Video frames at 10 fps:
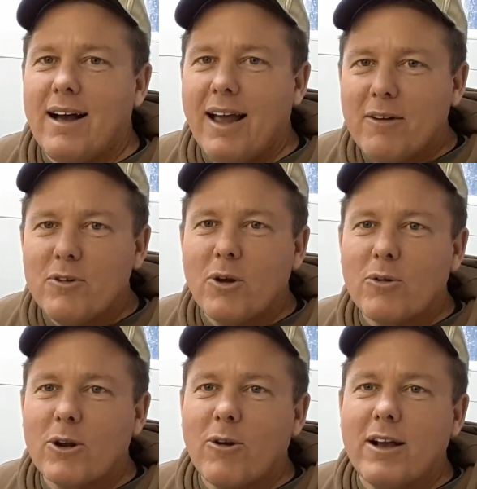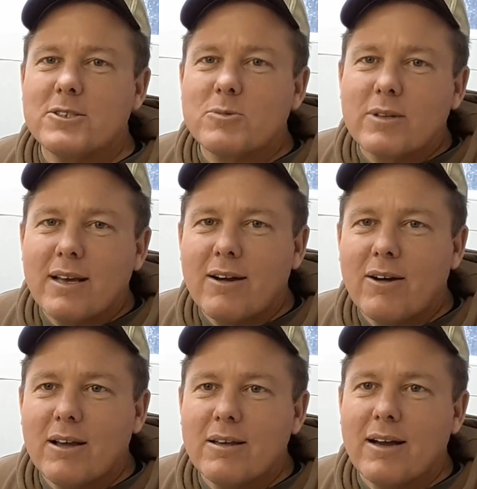I have no regrets with
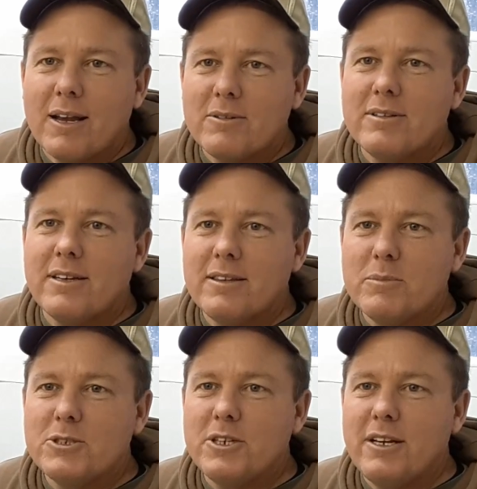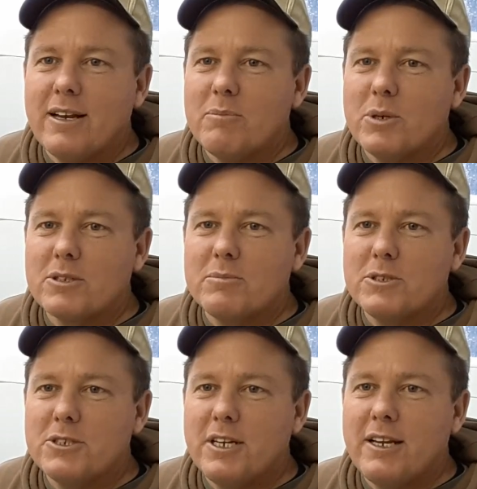how I did the machine, I built the
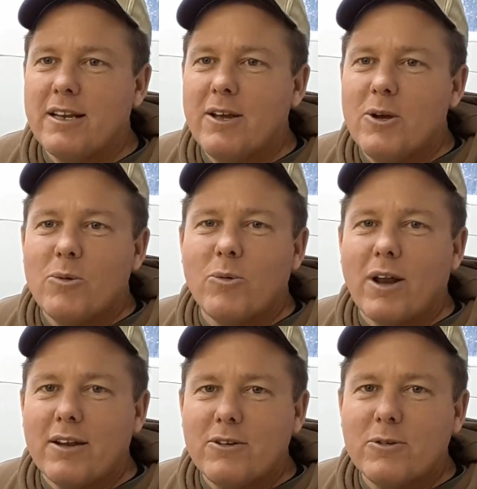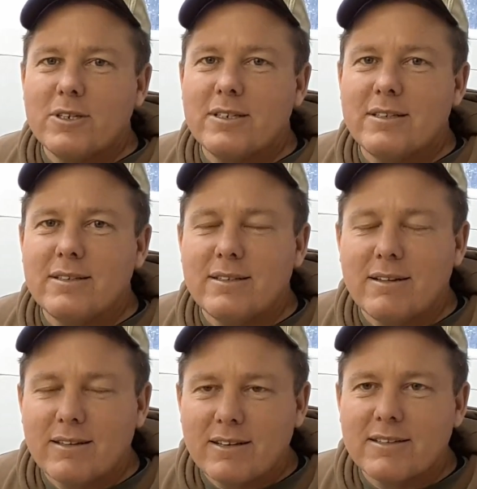machine. Would I do it
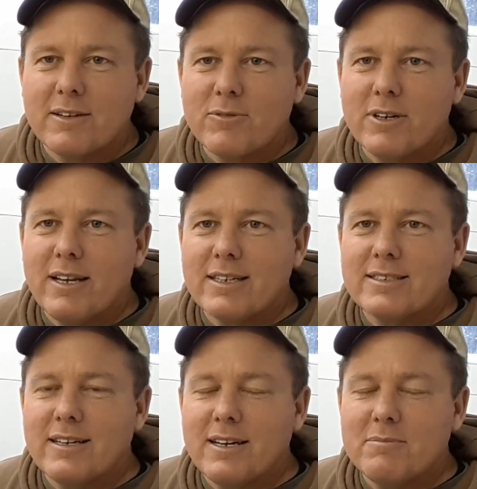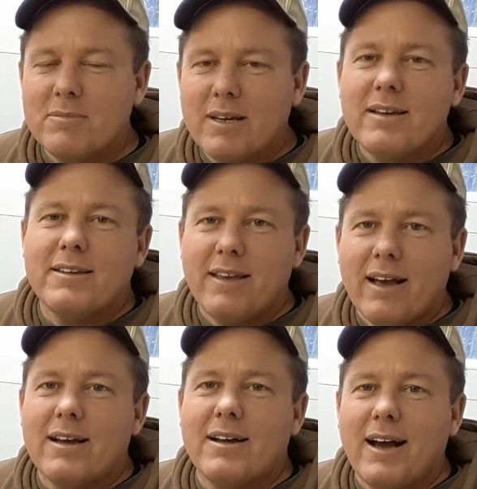a little different next time?
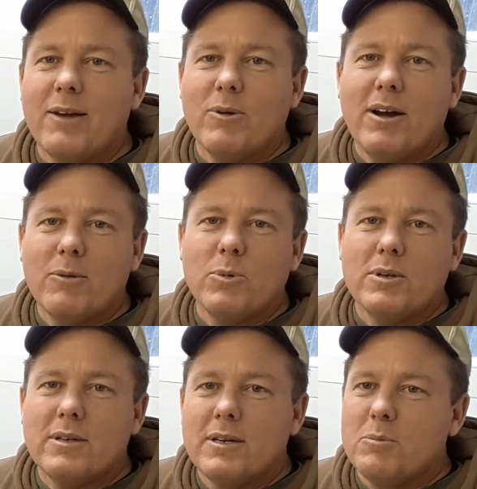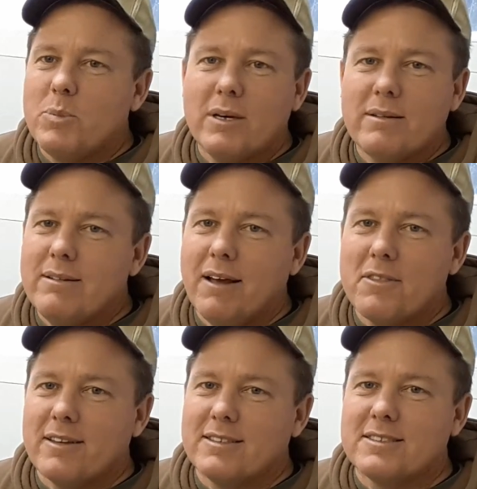Yeah, I would, but
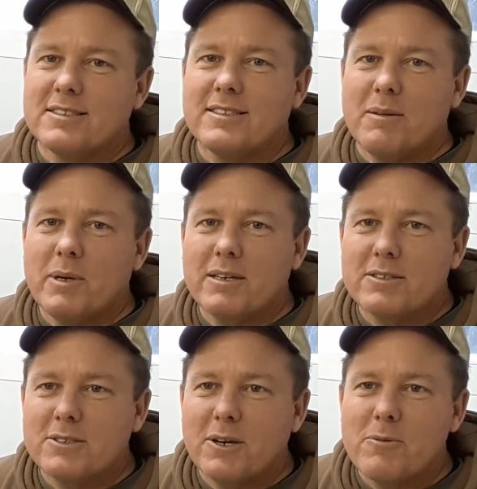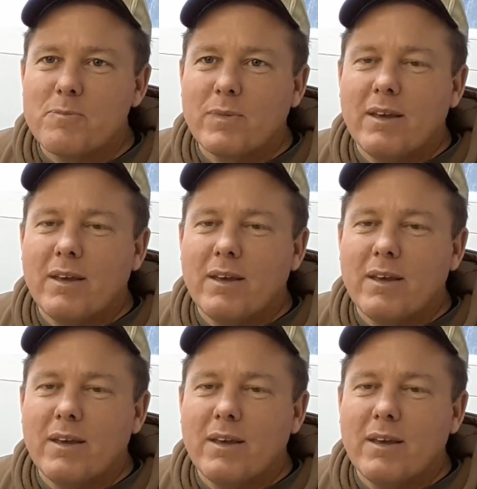nothing systemic, so.